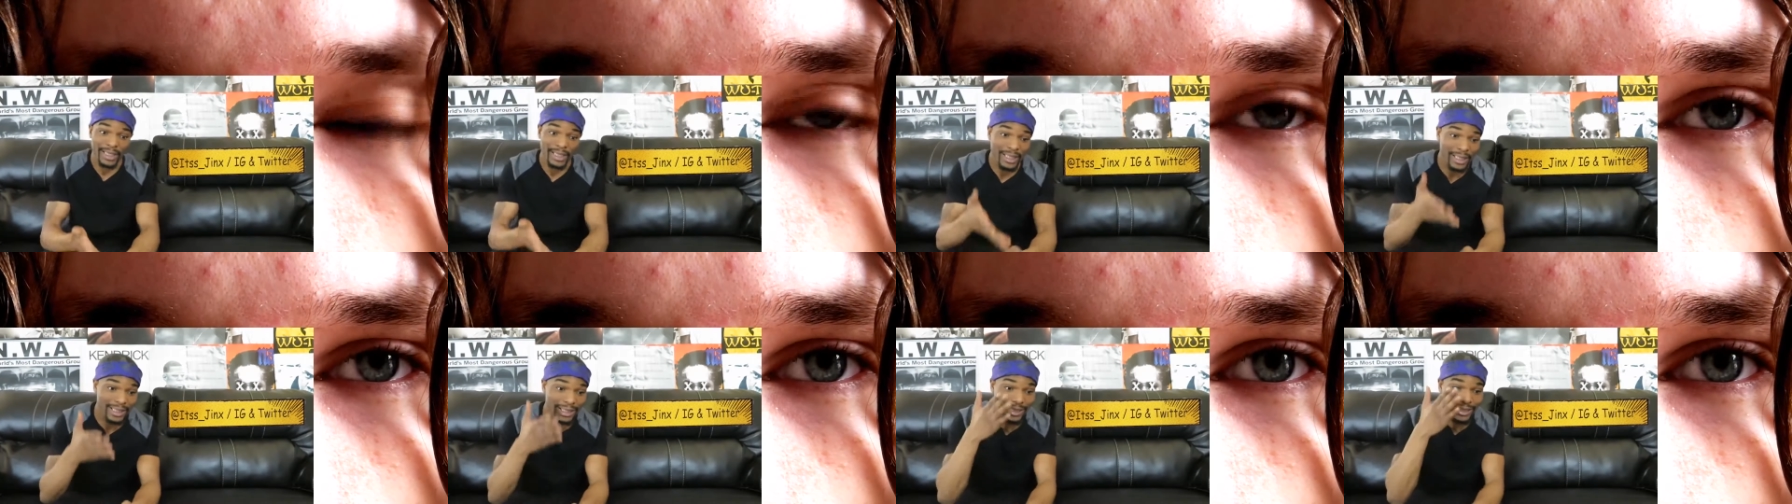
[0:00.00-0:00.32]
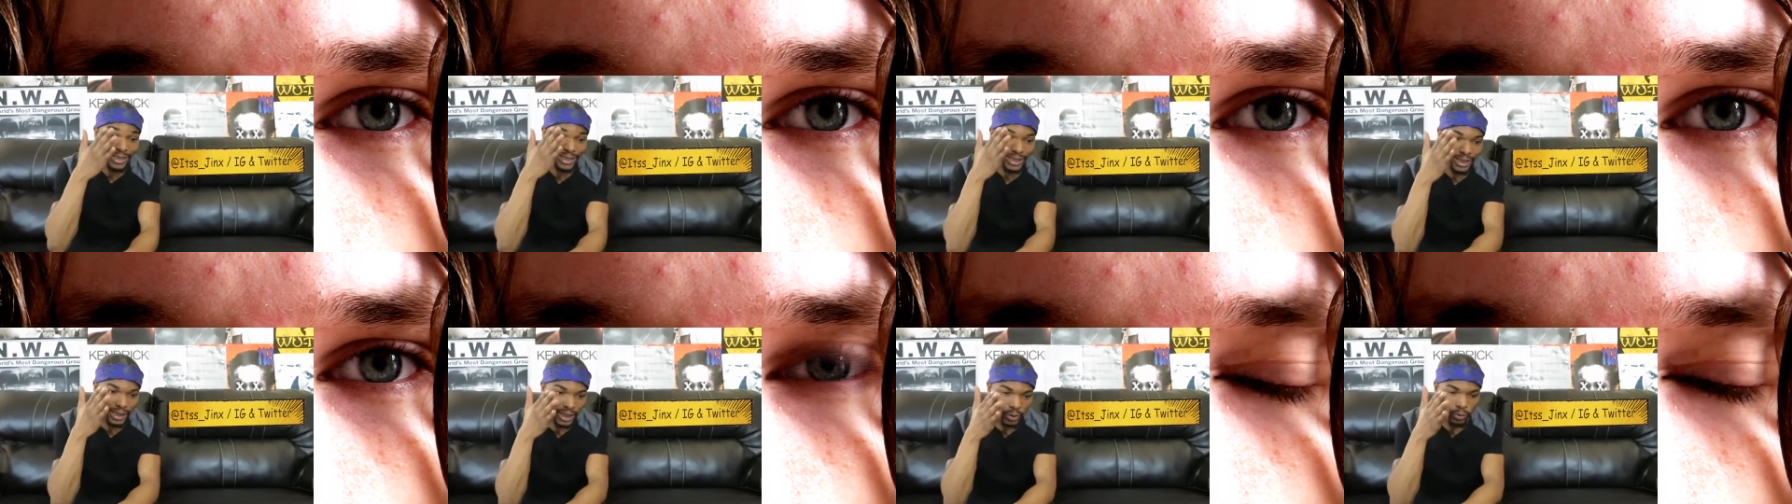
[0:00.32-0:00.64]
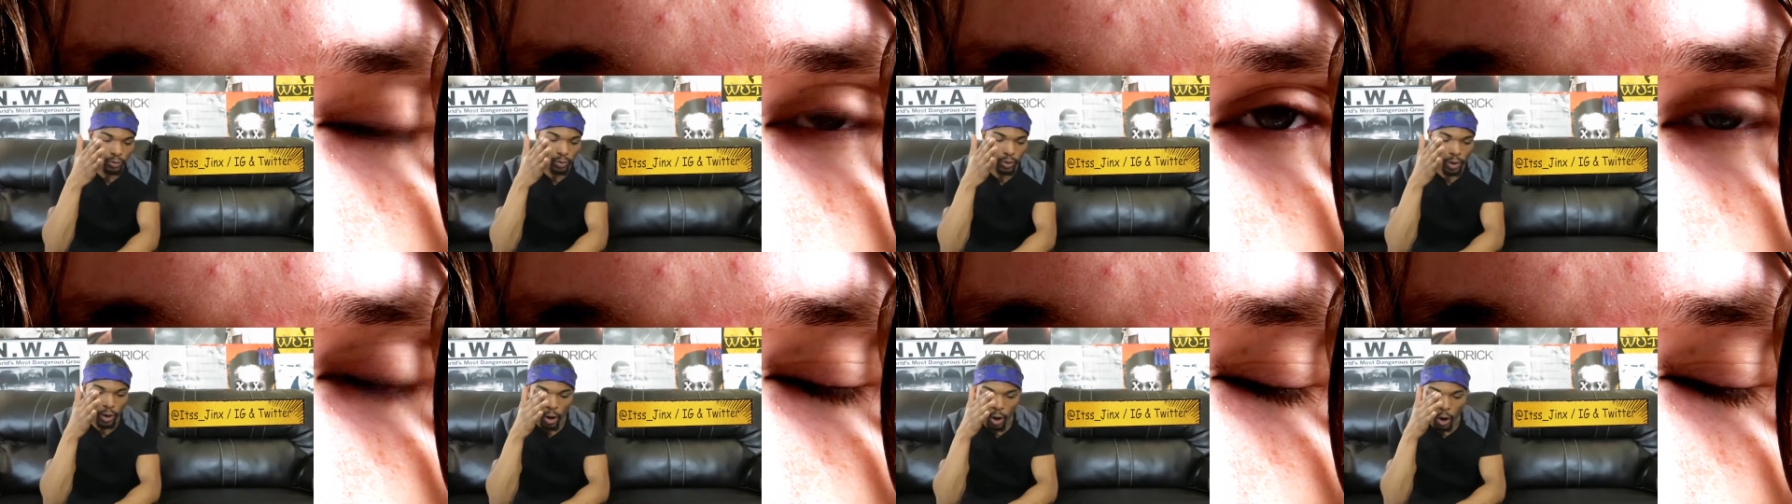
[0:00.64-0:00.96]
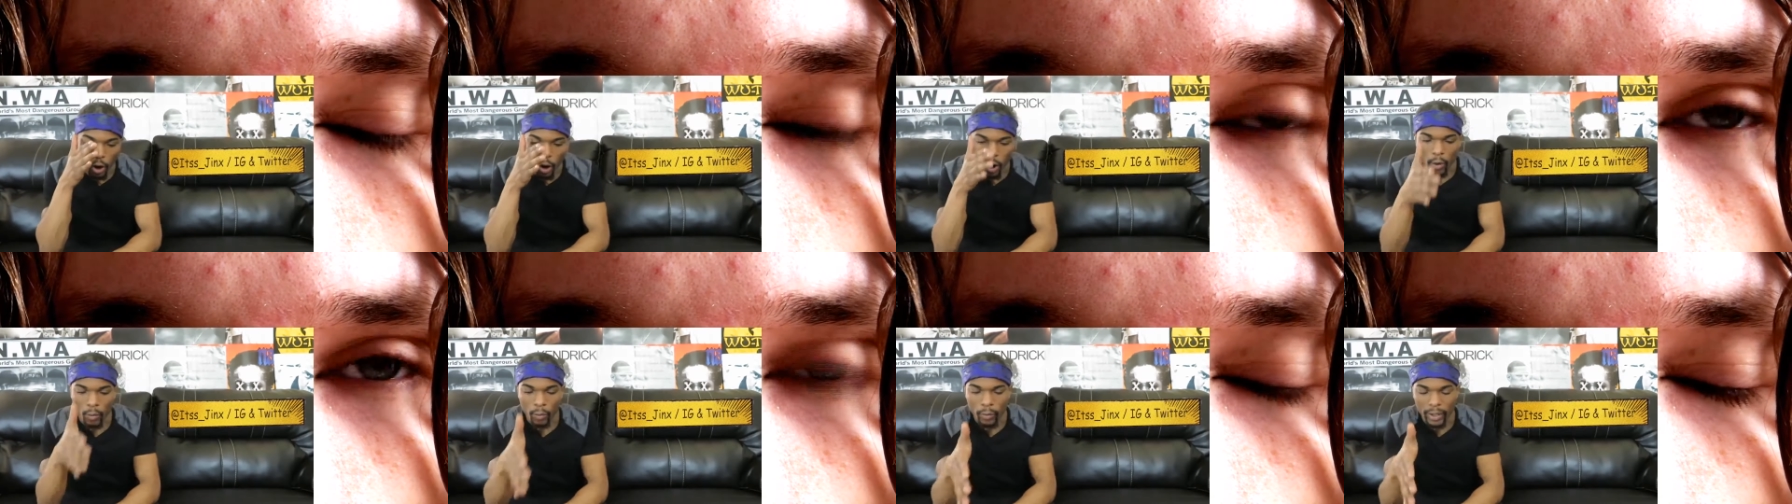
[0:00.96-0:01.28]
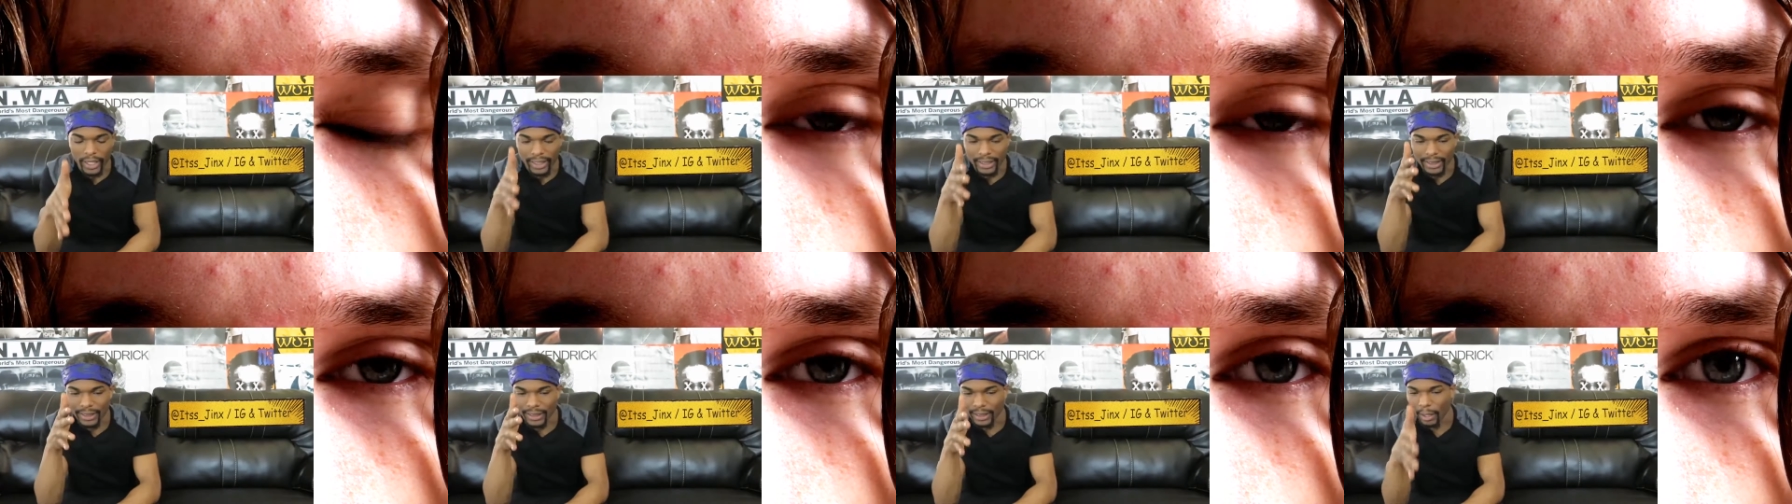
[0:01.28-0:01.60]
to these because these were
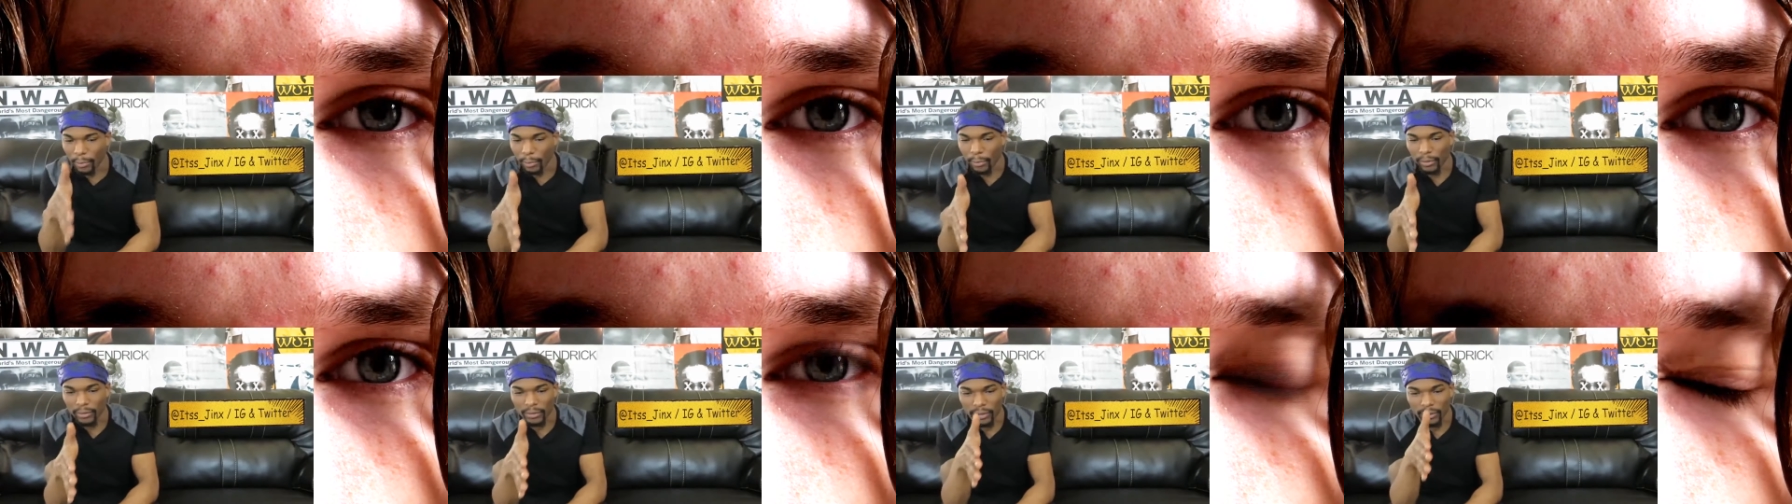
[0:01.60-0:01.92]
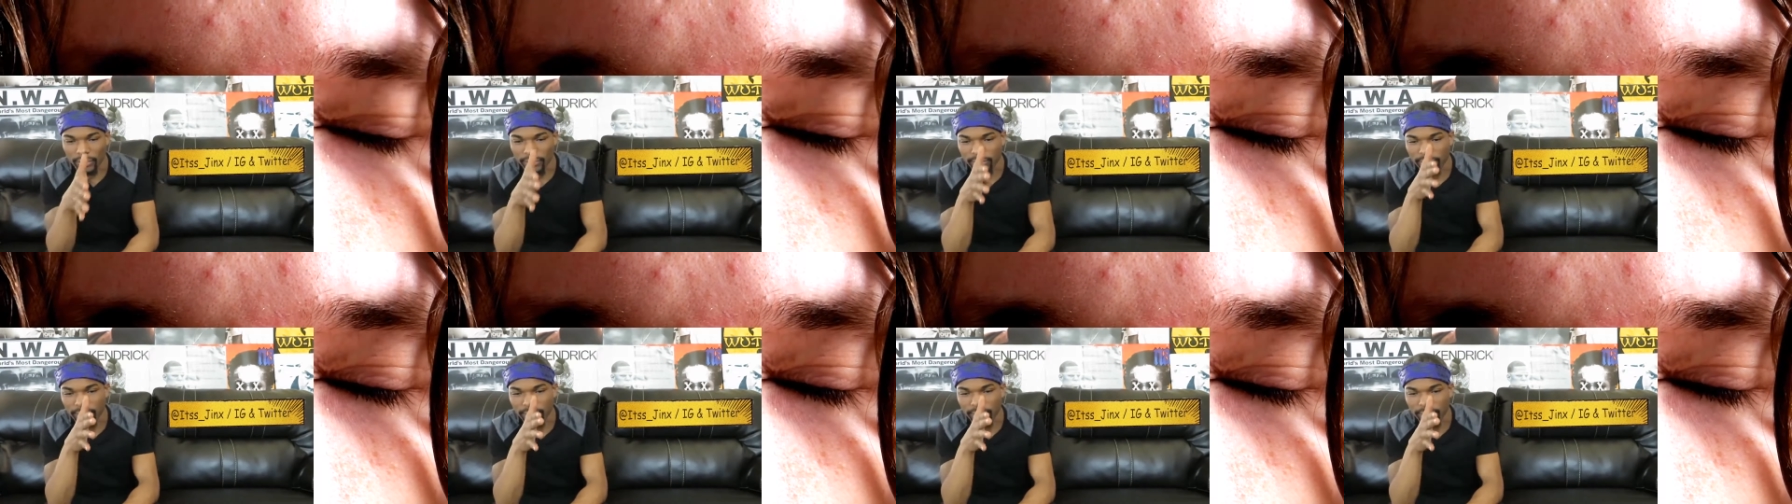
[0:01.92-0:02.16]
always some of the